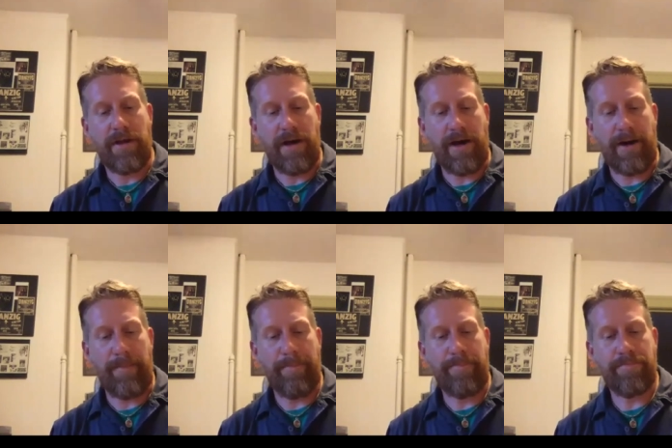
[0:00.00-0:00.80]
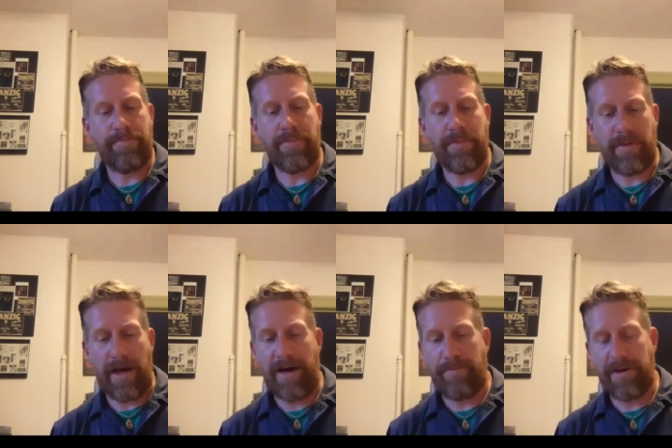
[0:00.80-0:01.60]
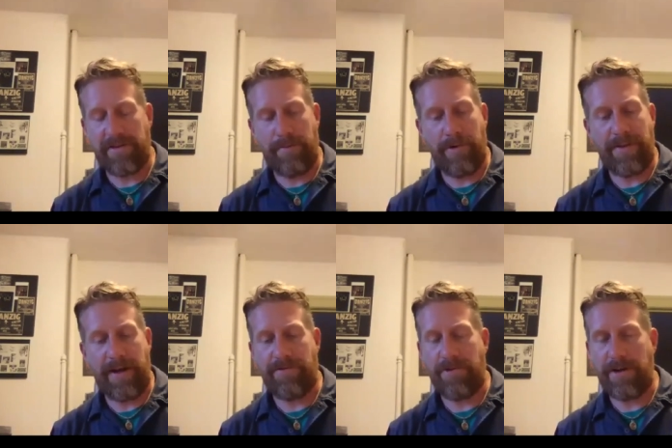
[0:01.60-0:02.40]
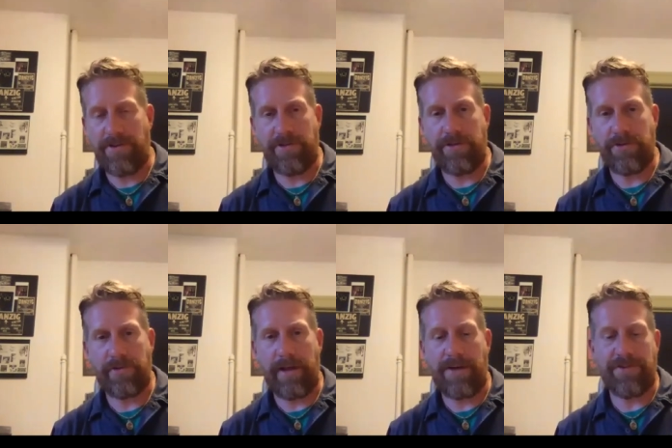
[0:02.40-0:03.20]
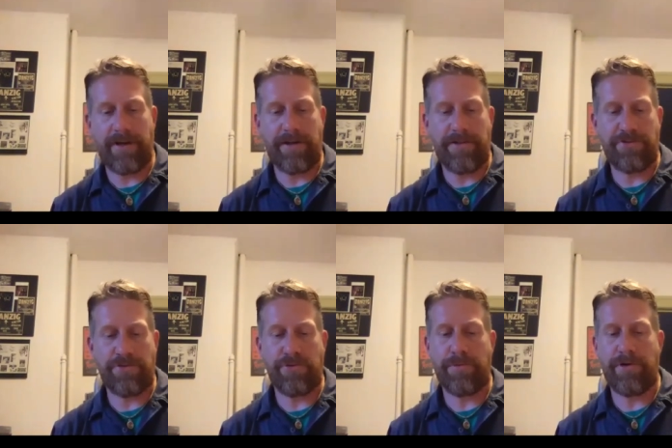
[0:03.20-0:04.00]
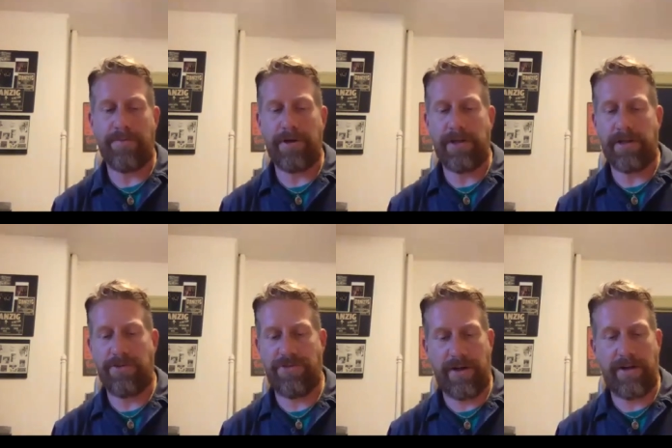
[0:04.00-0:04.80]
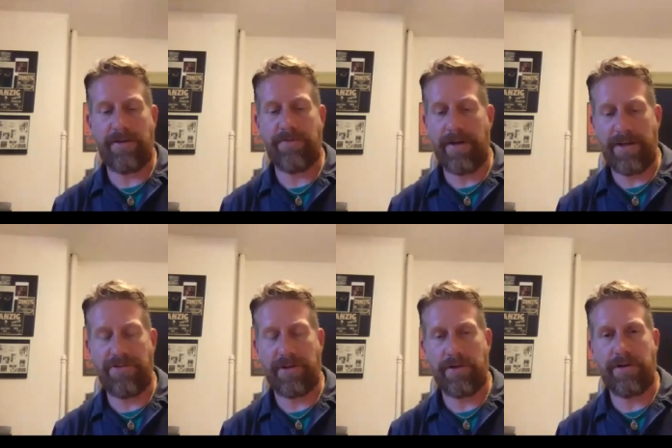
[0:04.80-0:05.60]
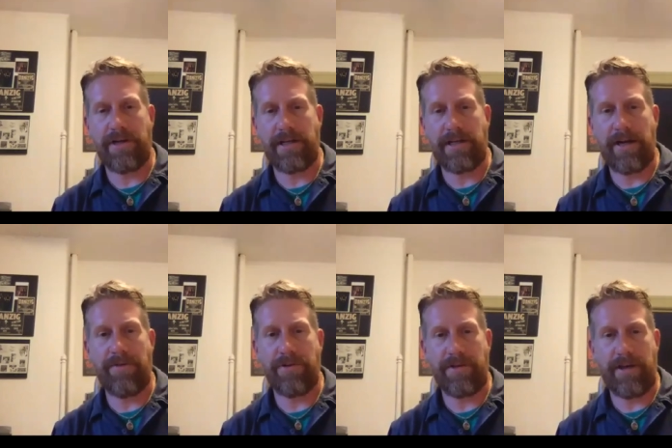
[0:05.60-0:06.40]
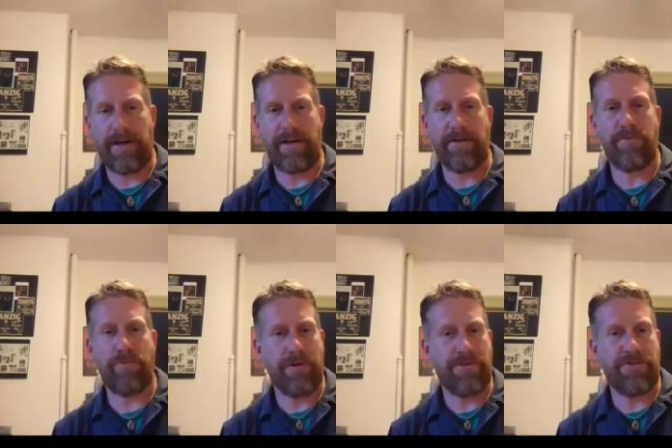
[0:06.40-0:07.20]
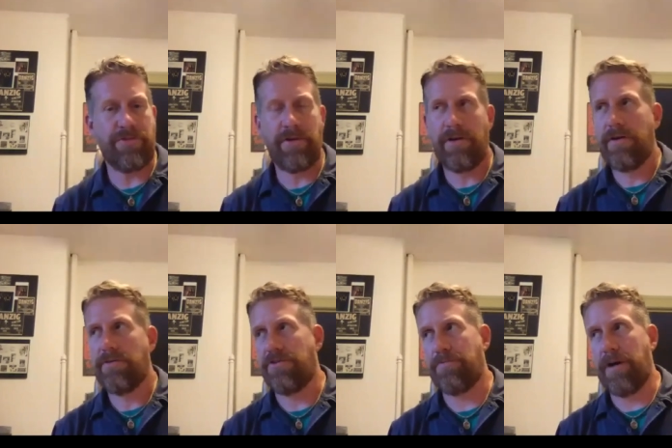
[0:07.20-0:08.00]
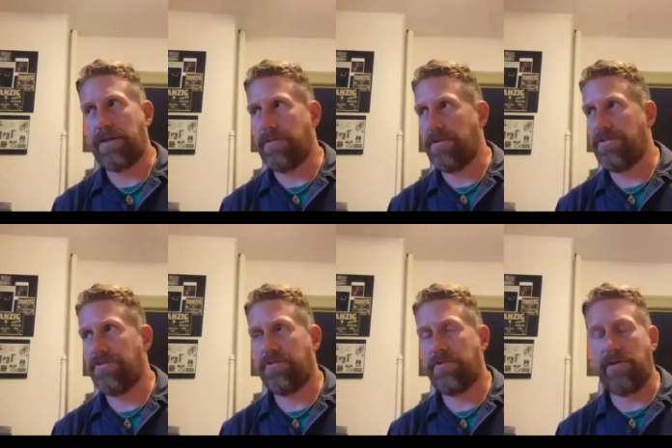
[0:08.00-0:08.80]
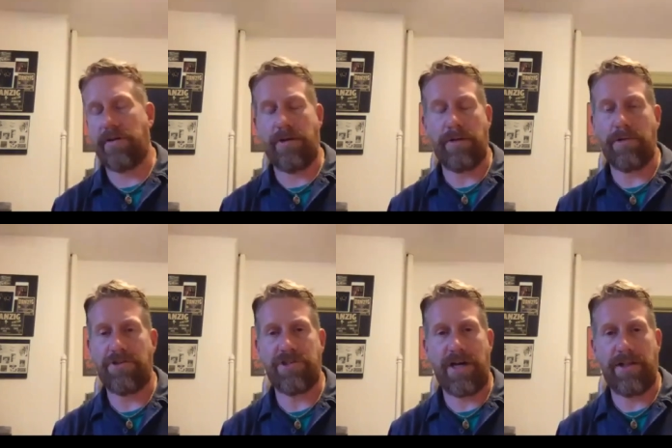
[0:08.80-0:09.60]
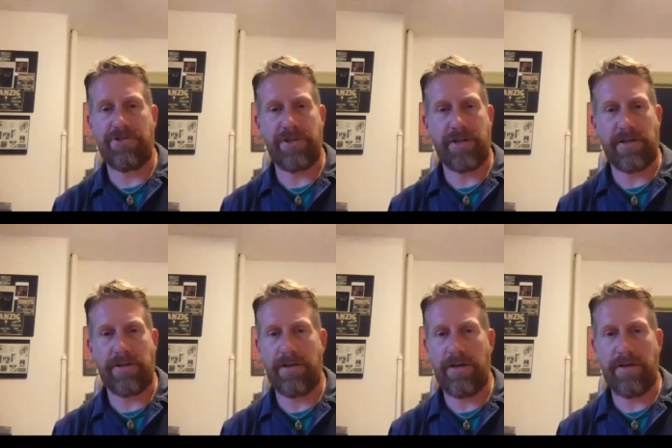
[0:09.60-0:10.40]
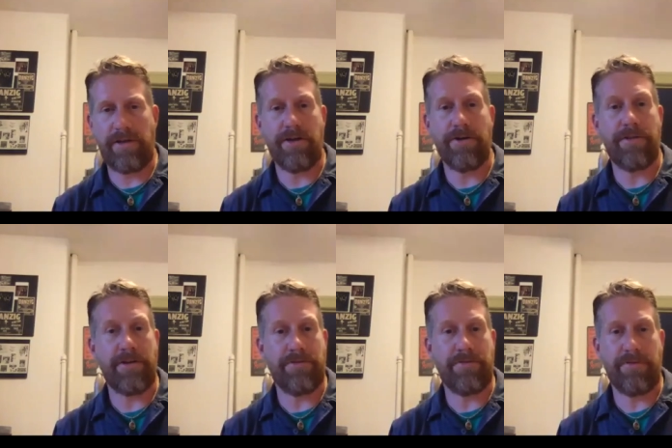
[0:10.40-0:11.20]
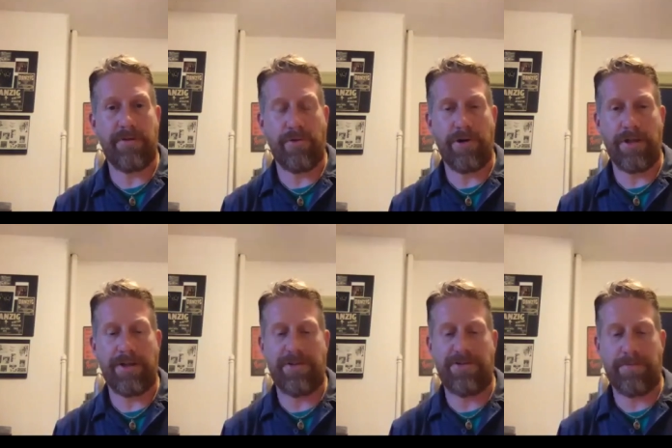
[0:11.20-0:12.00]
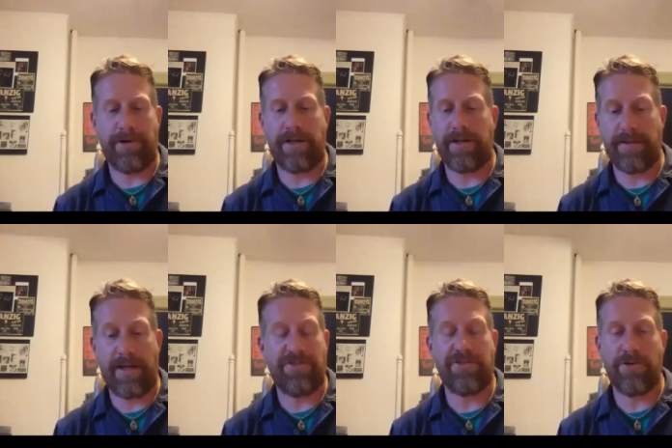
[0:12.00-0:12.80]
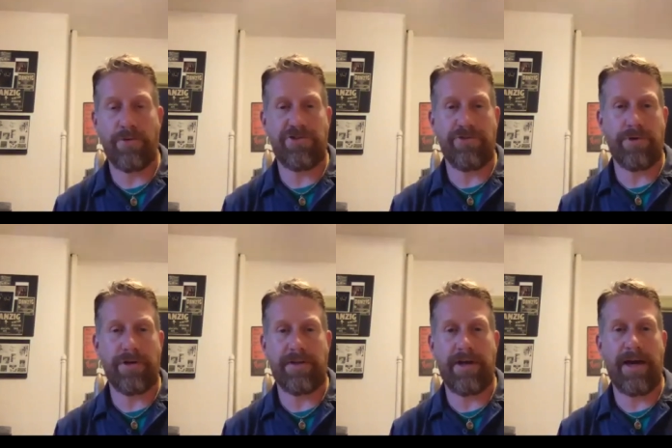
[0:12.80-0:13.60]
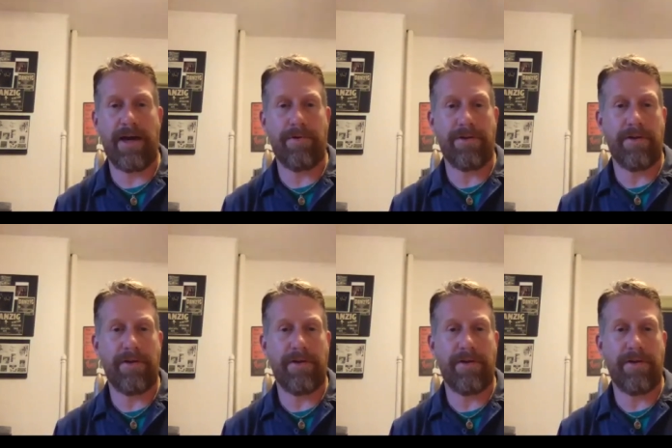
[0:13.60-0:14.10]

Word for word: Um, I picked up on that phrase you used last night in the school board meeting. You said advancing learning every day was despite this incredibly challenging year that, that we're all anticipating, that's still what you wanted to happen.